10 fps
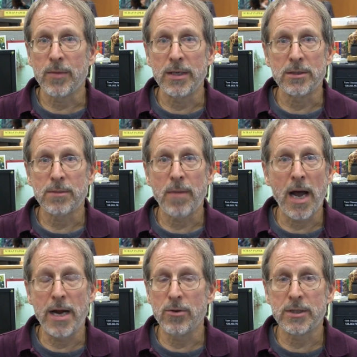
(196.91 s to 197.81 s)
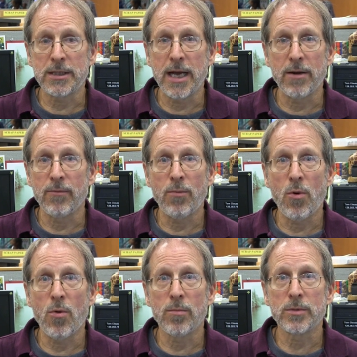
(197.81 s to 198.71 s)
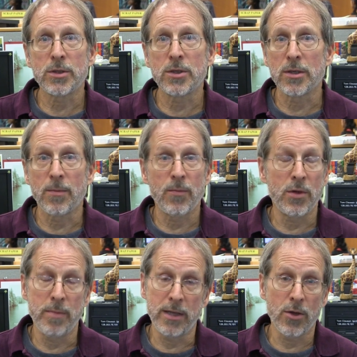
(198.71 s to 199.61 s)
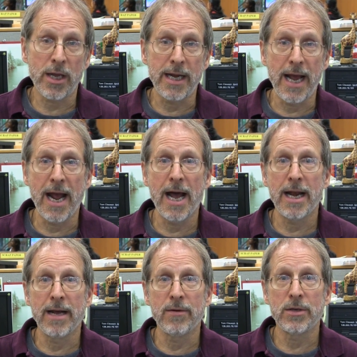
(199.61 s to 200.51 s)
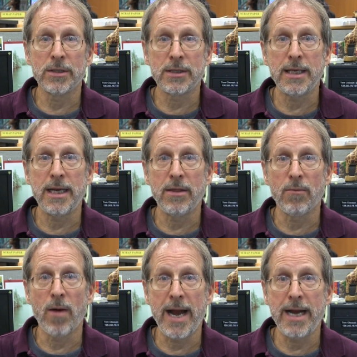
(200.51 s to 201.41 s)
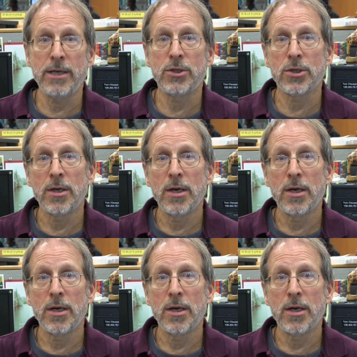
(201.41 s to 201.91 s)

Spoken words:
inspired set of poems to be looking at, and to see the range